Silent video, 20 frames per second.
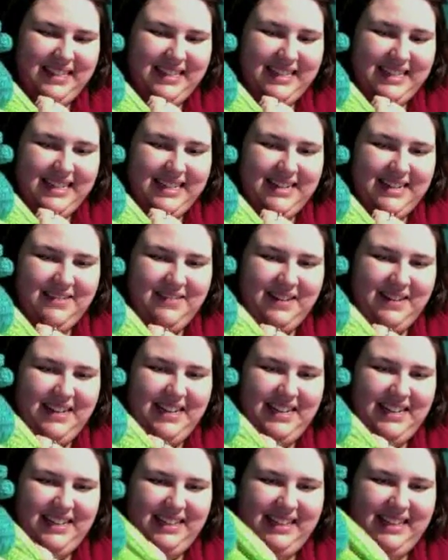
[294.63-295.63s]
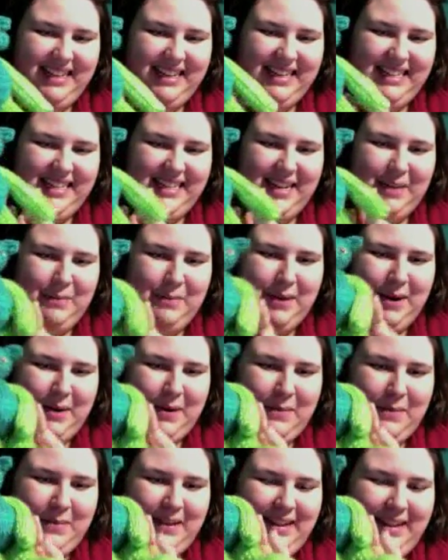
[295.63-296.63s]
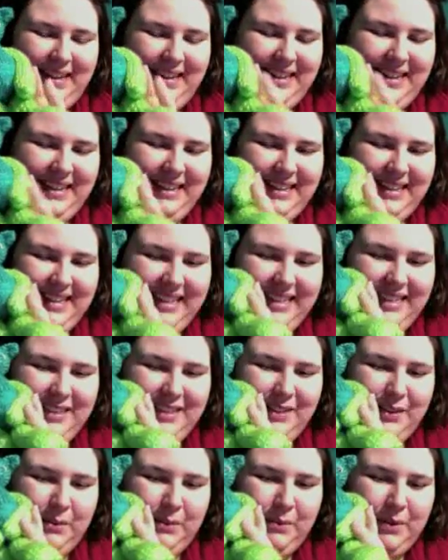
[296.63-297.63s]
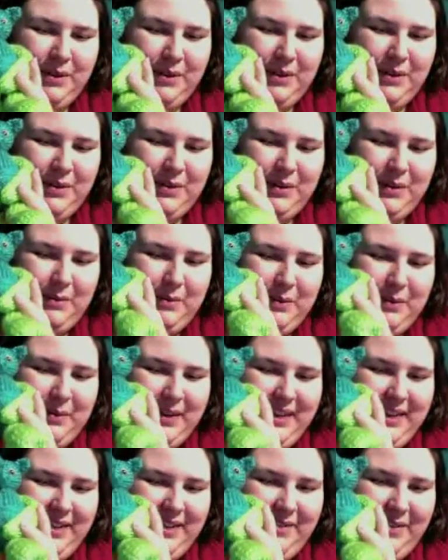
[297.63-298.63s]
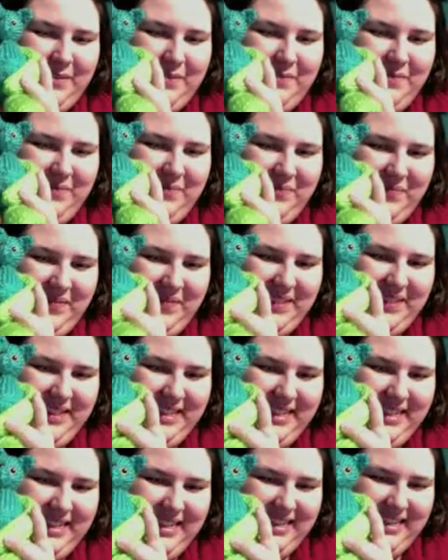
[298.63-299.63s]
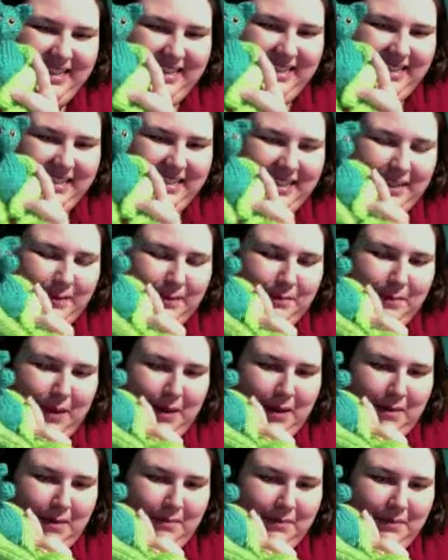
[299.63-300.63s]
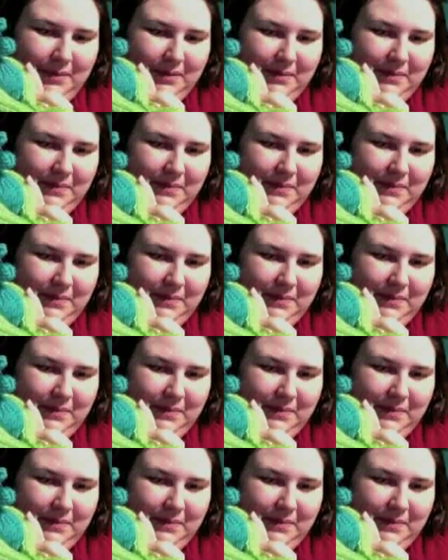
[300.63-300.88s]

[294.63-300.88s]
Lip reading: Doesn't really look like a teddy bear, but it's super adorable, we love them. So that's Mom's.